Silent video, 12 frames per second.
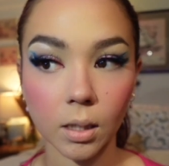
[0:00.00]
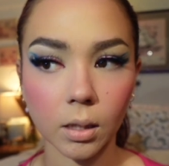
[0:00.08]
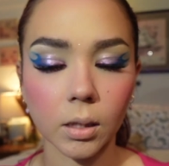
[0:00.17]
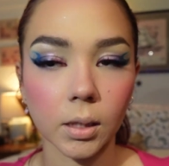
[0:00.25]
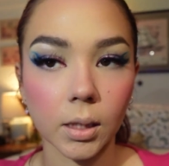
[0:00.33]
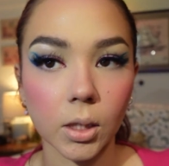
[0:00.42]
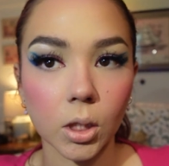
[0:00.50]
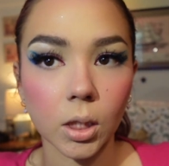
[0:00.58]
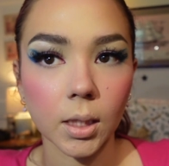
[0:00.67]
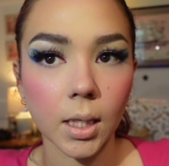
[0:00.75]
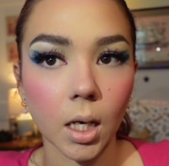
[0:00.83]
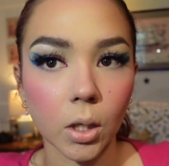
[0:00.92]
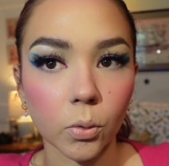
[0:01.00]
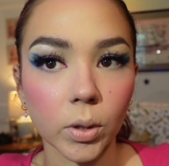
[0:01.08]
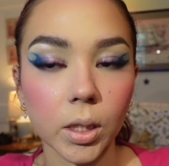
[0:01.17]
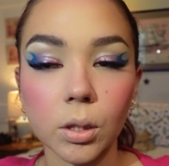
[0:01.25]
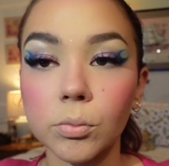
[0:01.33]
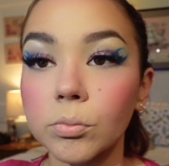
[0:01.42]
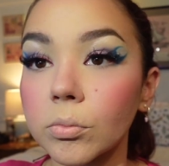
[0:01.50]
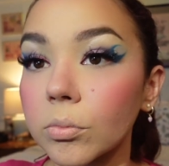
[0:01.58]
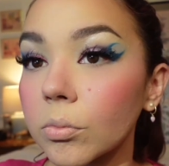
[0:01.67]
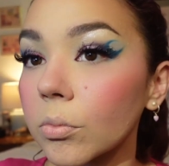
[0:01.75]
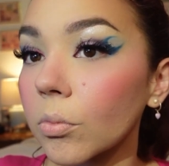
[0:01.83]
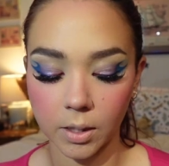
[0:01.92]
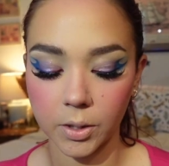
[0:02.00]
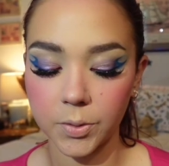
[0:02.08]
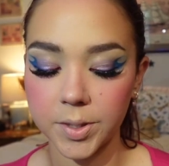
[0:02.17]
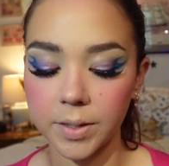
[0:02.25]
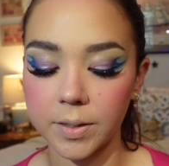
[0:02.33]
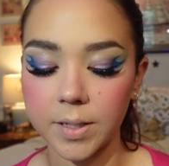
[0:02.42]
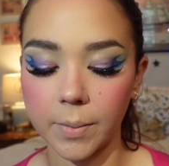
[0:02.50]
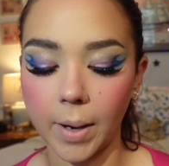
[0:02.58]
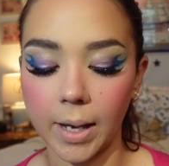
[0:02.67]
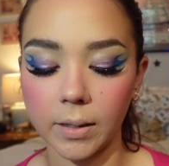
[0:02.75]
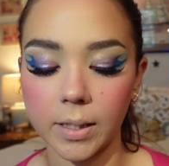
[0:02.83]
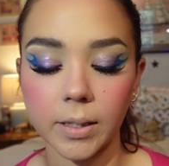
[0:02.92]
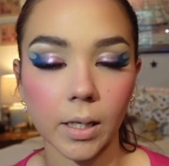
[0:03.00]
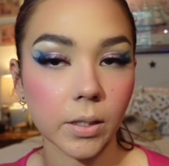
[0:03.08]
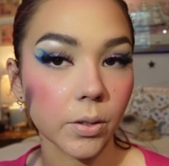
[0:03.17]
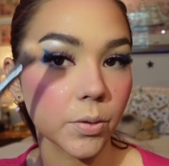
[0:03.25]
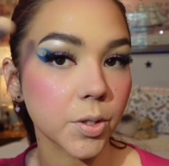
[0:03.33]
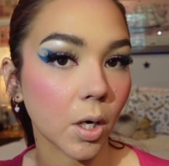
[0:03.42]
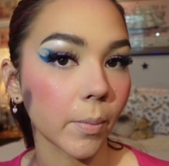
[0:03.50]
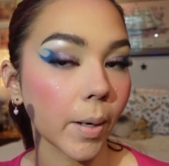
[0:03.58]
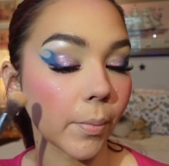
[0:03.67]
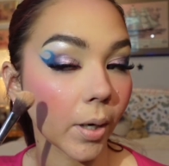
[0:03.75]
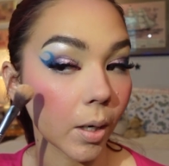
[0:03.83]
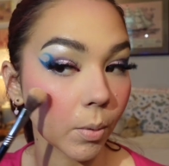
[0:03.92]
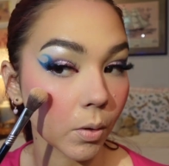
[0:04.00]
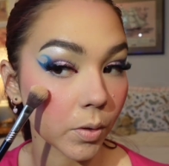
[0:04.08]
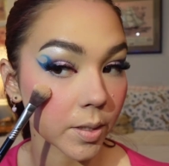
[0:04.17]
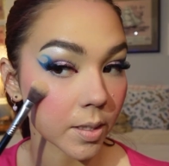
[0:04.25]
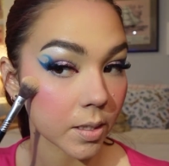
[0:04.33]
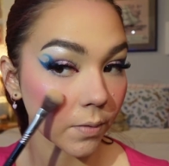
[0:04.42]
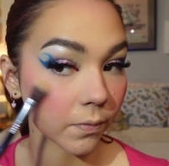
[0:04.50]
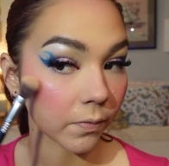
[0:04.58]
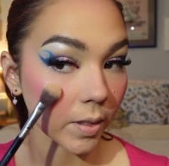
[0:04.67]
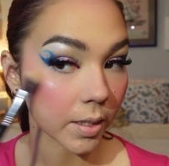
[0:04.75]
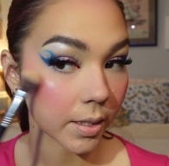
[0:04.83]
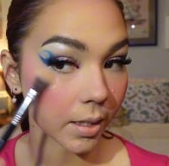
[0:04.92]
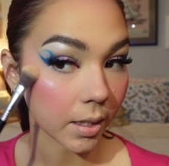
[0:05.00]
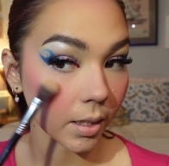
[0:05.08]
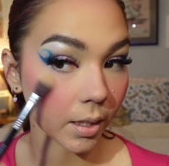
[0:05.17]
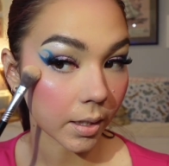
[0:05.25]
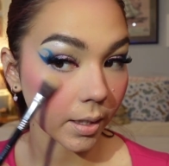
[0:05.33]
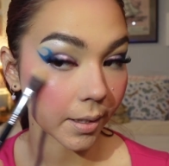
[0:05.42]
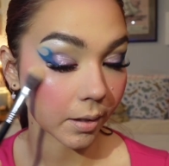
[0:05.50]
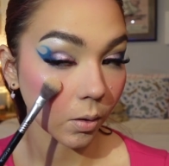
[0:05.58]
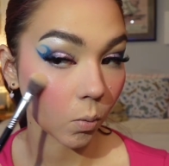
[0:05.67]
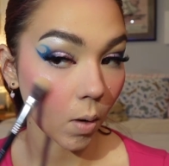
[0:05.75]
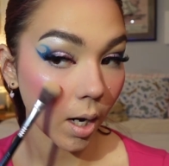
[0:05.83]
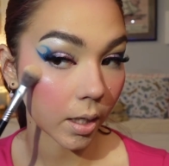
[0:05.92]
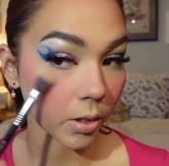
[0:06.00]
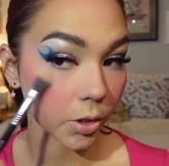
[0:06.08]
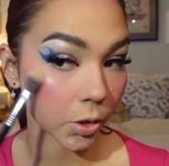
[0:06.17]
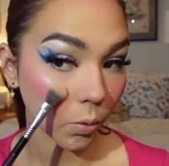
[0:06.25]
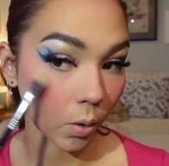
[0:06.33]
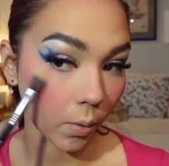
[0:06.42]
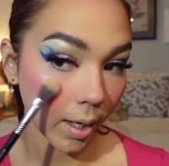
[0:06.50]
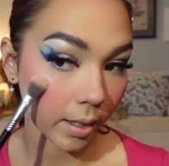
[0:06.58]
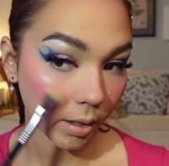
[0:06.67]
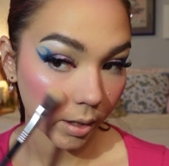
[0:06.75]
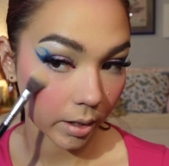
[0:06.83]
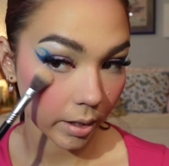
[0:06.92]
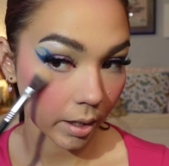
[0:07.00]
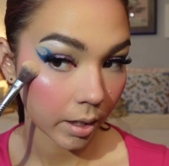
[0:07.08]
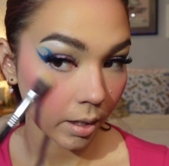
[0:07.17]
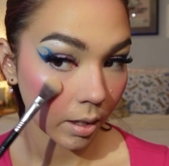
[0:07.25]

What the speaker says: Literally unreal. Using the same highlight that I used on my brow bone, this is the Fenty Kilowatt Duo Highlighter